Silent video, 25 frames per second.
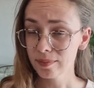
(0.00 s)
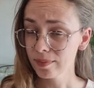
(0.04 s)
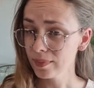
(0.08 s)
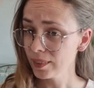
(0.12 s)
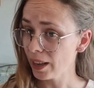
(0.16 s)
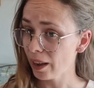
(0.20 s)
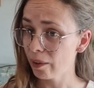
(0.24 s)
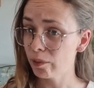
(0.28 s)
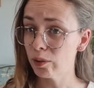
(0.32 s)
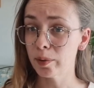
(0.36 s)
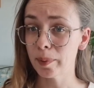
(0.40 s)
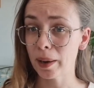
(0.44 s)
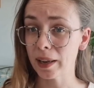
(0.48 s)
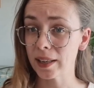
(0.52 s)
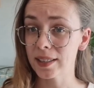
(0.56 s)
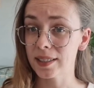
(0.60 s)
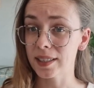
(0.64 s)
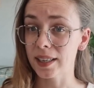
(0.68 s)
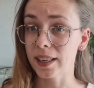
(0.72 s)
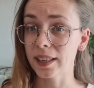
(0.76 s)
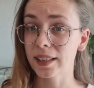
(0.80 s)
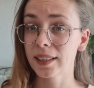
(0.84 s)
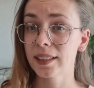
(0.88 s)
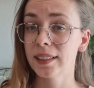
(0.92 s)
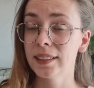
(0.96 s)
and
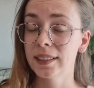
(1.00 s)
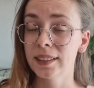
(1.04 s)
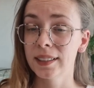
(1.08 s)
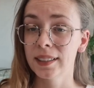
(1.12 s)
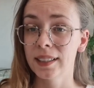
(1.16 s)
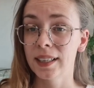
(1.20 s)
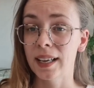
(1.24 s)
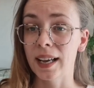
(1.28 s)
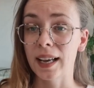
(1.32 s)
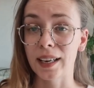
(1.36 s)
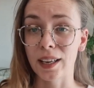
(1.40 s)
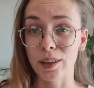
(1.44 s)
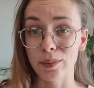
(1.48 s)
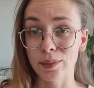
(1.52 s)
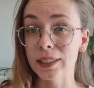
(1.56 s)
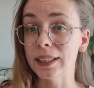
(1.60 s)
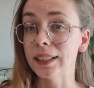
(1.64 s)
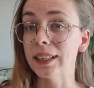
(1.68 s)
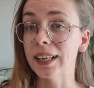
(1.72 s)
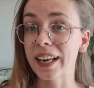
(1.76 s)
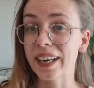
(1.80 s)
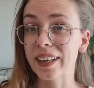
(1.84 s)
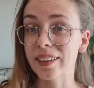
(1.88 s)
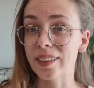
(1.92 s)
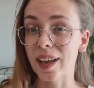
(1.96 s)
romantic and I really
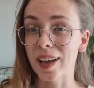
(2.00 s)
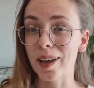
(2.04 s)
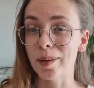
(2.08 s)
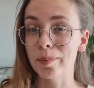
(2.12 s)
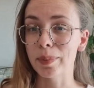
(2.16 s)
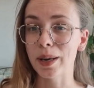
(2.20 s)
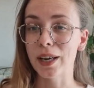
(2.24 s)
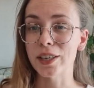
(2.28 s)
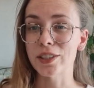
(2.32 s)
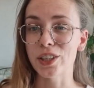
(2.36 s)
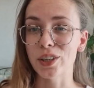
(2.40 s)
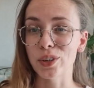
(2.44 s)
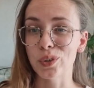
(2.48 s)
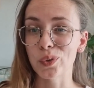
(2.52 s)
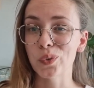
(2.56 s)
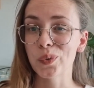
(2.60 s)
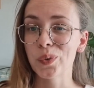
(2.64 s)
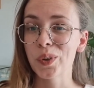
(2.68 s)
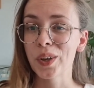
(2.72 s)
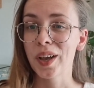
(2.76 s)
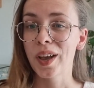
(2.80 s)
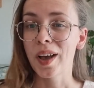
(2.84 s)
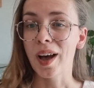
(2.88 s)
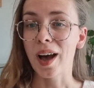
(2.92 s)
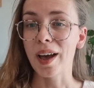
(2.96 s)
like that, but
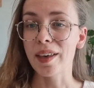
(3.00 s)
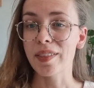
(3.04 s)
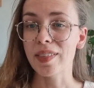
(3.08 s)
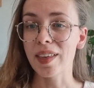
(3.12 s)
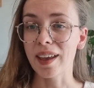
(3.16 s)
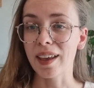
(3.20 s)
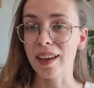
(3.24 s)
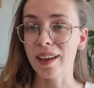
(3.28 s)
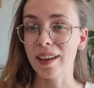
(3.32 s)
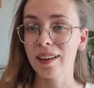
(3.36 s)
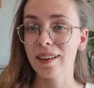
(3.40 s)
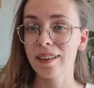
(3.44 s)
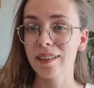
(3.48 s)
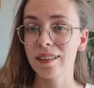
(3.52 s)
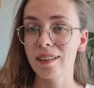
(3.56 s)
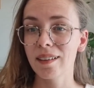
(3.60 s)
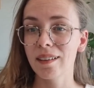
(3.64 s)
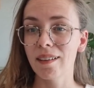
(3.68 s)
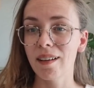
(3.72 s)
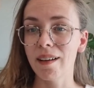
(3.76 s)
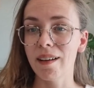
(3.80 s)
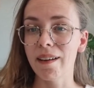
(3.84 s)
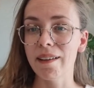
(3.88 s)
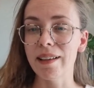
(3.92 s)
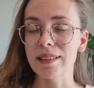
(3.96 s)
I think
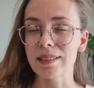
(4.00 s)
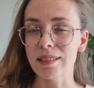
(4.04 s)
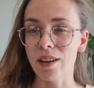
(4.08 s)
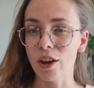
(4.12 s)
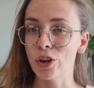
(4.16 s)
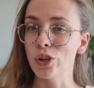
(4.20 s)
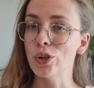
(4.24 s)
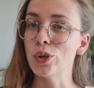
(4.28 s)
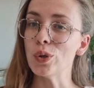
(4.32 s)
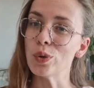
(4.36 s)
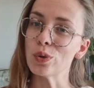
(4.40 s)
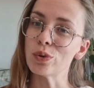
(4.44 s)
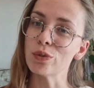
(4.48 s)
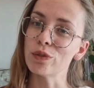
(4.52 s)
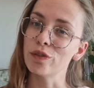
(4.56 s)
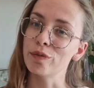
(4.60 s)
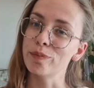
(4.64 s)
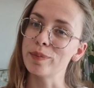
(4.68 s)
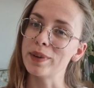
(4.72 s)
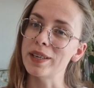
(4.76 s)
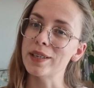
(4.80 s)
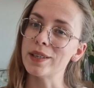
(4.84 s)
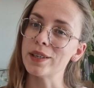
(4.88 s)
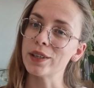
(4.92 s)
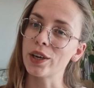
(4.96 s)
it's unusual for
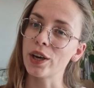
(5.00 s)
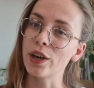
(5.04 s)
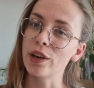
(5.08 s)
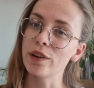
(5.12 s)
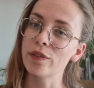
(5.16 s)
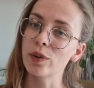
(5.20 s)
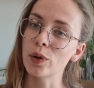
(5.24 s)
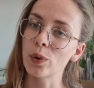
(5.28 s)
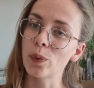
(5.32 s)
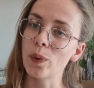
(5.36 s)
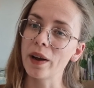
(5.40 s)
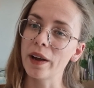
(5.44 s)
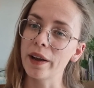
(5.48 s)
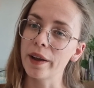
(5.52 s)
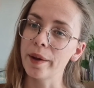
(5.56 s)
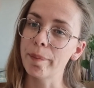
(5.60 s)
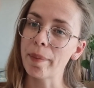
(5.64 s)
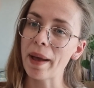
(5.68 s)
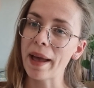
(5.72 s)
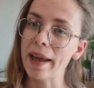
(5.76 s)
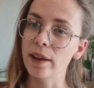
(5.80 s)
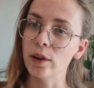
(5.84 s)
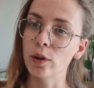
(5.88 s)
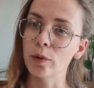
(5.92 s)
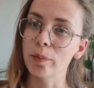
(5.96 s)
me to go for quite a
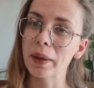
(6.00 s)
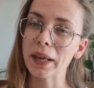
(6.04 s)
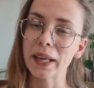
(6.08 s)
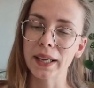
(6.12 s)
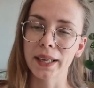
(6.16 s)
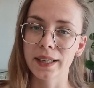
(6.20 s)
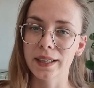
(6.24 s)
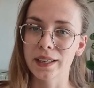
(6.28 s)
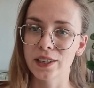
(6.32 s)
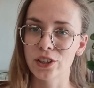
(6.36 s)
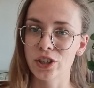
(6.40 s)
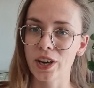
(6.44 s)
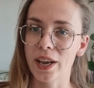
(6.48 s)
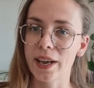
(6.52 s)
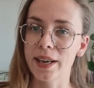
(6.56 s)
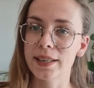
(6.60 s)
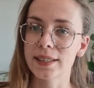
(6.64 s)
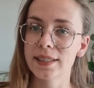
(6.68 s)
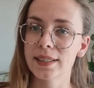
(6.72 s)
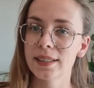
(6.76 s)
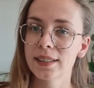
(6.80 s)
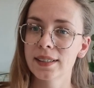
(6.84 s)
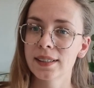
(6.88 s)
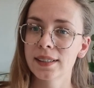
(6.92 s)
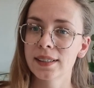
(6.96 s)
pale pinky shade.
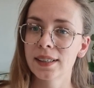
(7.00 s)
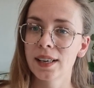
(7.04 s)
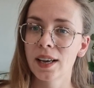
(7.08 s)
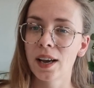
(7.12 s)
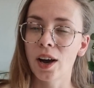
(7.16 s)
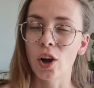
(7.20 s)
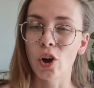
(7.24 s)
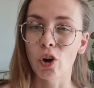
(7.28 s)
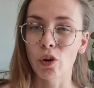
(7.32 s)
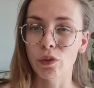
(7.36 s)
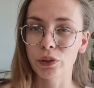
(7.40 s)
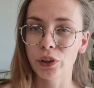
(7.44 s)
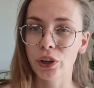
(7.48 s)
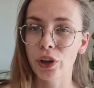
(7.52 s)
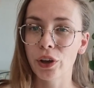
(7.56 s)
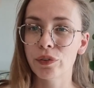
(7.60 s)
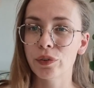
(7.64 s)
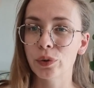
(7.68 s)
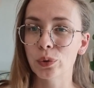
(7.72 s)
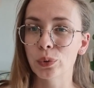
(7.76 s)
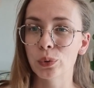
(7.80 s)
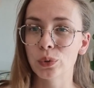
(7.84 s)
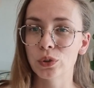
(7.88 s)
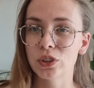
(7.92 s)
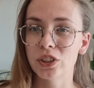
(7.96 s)
I often go for
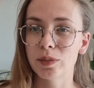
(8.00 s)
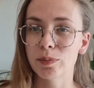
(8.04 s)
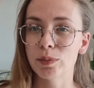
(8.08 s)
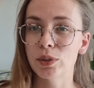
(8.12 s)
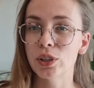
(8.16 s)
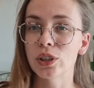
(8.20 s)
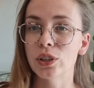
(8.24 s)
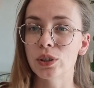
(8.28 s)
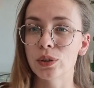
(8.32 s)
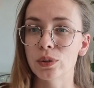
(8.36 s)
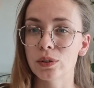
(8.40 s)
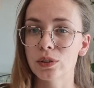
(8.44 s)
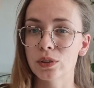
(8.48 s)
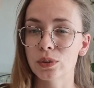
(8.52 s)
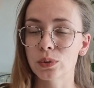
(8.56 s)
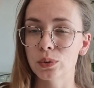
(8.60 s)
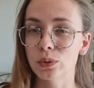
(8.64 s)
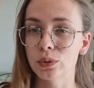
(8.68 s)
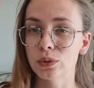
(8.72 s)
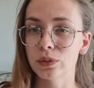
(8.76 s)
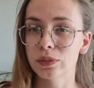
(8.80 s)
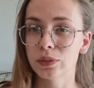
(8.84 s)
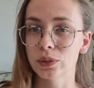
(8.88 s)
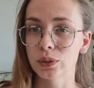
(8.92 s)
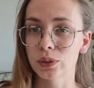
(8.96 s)
autumn hues
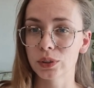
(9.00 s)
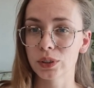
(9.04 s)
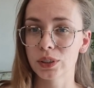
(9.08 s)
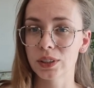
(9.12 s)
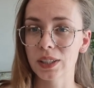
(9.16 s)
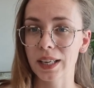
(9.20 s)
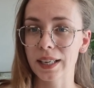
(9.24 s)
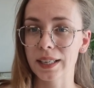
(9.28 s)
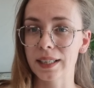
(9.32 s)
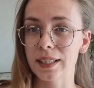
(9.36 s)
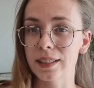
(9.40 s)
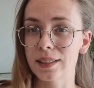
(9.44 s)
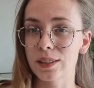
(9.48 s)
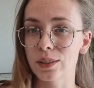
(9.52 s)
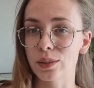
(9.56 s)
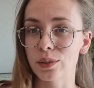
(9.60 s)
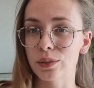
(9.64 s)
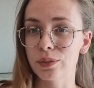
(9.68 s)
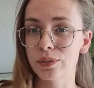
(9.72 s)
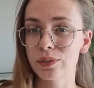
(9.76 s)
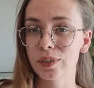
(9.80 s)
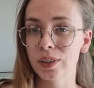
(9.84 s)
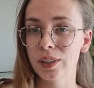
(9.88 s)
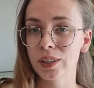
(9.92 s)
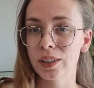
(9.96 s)
or for slightly sort
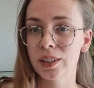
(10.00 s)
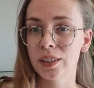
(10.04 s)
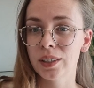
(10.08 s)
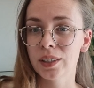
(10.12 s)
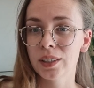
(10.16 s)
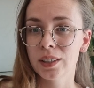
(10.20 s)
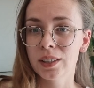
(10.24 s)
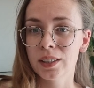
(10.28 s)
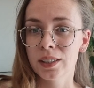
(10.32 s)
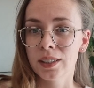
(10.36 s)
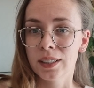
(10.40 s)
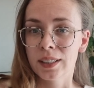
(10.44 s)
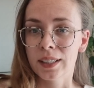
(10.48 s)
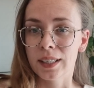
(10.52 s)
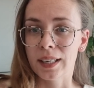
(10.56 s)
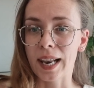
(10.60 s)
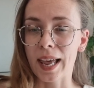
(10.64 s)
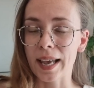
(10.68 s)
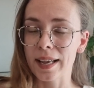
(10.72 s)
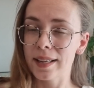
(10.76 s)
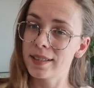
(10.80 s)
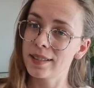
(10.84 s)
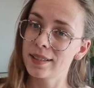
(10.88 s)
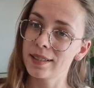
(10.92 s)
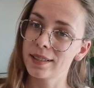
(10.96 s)
of
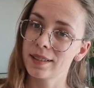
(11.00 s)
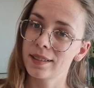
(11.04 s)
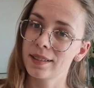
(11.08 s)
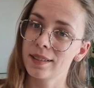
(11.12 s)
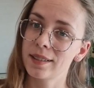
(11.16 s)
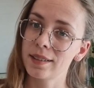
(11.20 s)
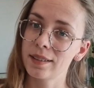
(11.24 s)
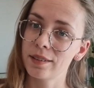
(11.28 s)
less